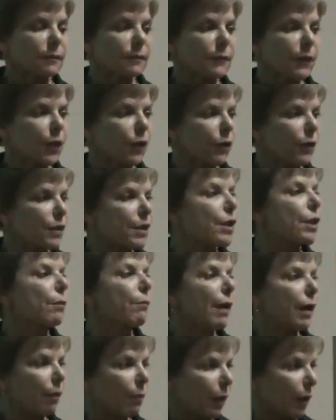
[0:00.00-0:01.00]
near and dear
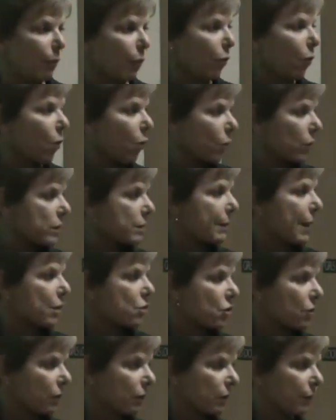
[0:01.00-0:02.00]
many people hold
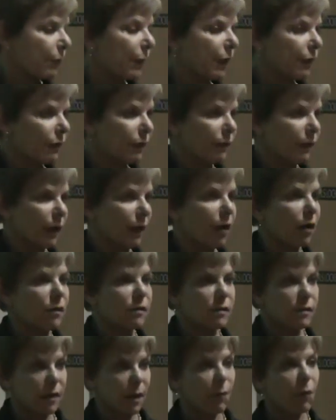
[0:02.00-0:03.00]
Special Olympics, that they are
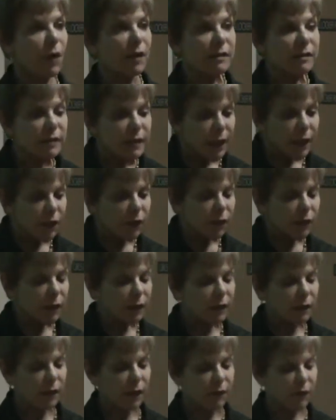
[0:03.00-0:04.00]
somewhat
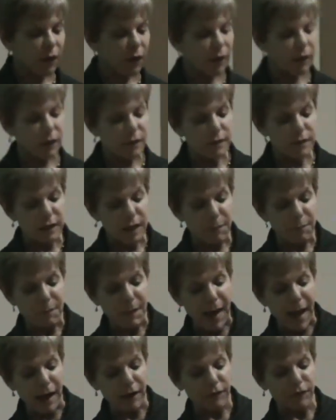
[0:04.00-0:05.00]
sacred. They've already stepped
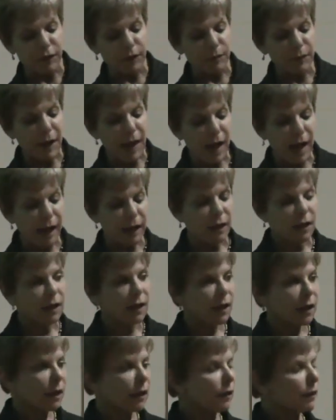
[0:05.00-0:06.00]
back from that.
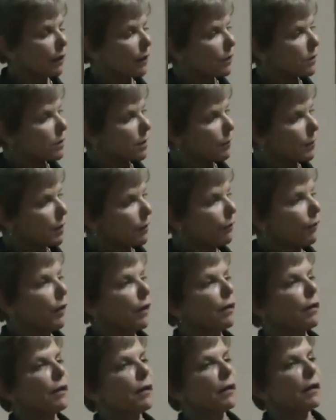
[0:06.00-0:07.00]
There's some
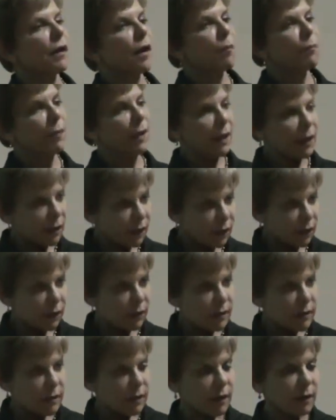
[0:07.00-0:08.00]
different
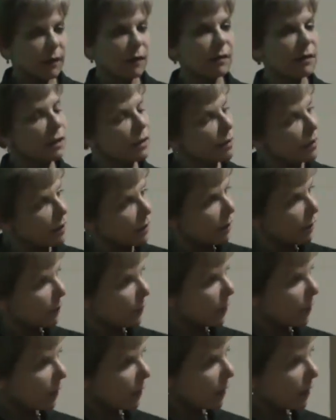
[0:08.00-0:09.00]
opinions in the DE
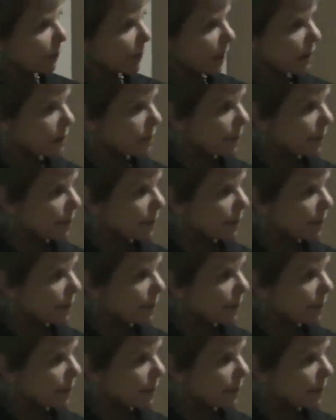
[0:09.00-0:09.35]
community about